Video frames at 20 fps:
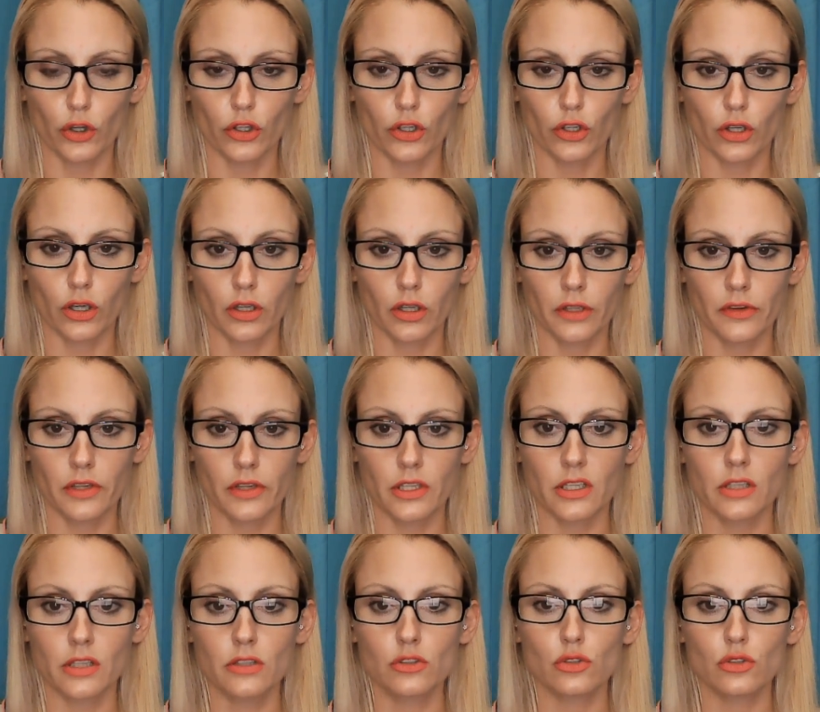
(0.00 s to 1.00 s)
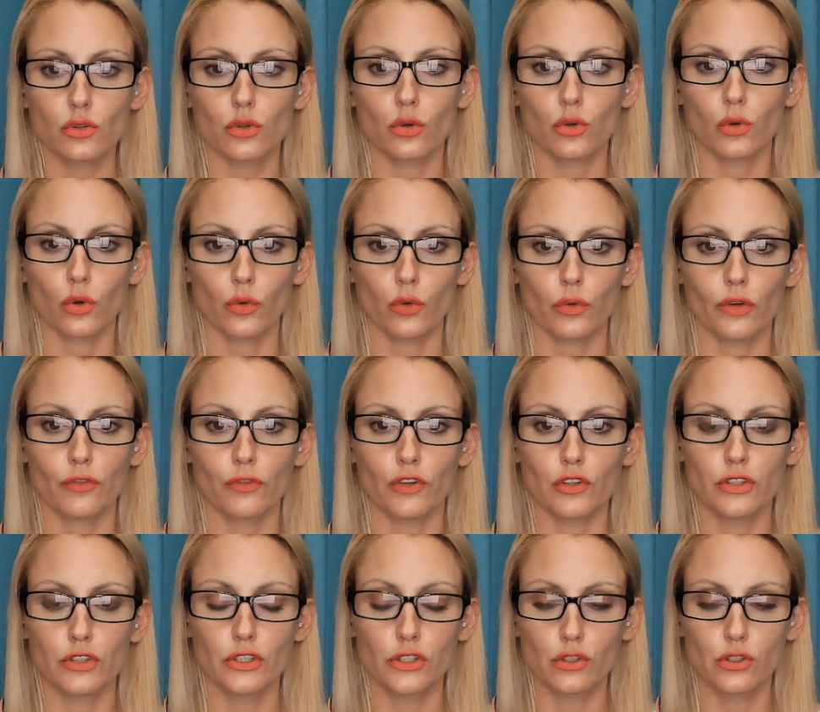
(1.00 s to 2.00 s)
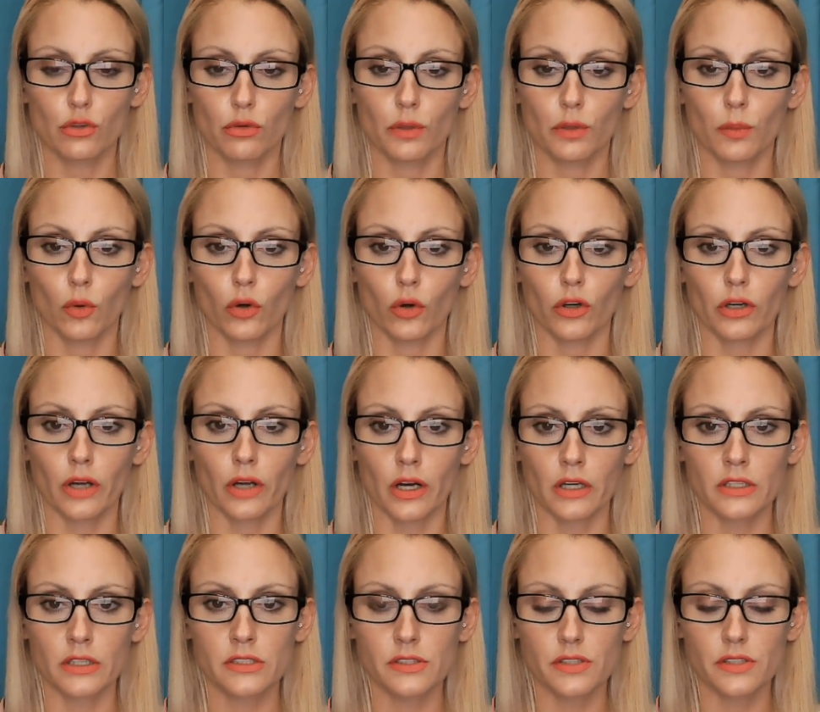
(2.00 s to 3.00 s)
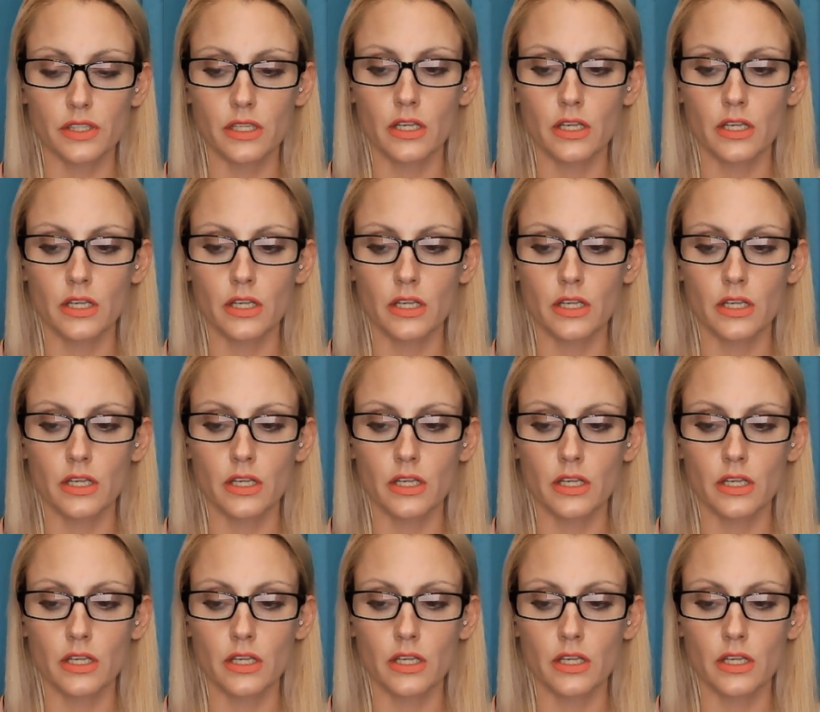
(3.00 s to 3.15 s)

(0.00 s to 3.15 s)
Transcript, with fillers: on things or refuses to report honestly,